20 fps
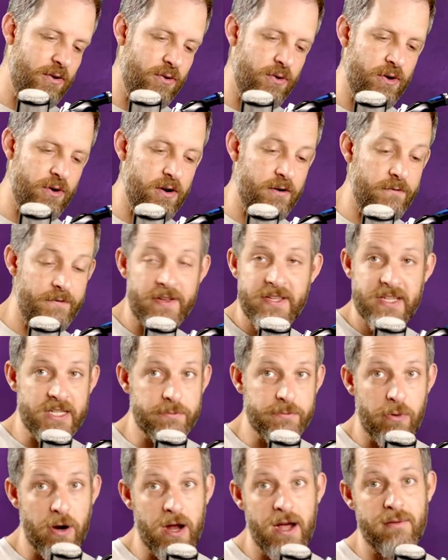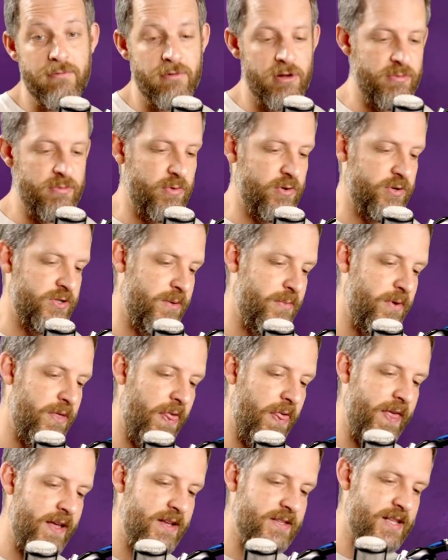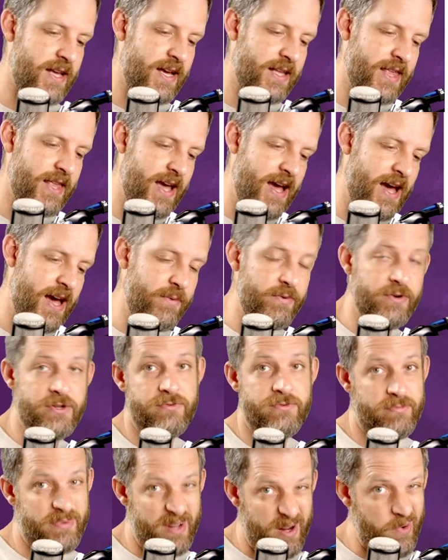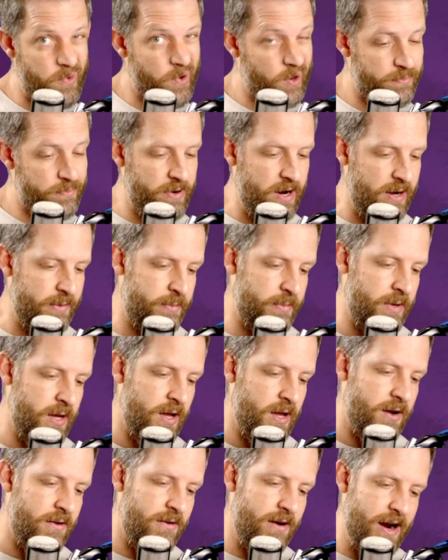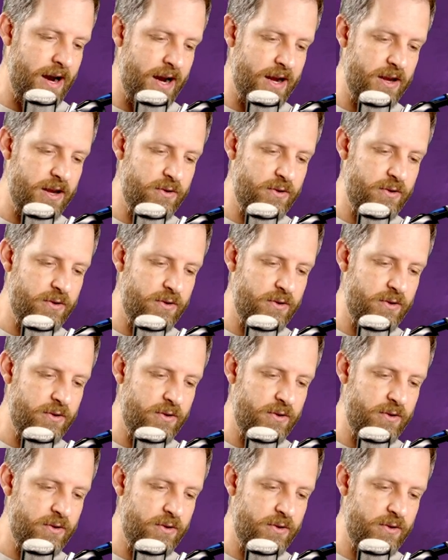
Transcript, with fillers: or a physics problem or some other things like that, which would be a word problem, right?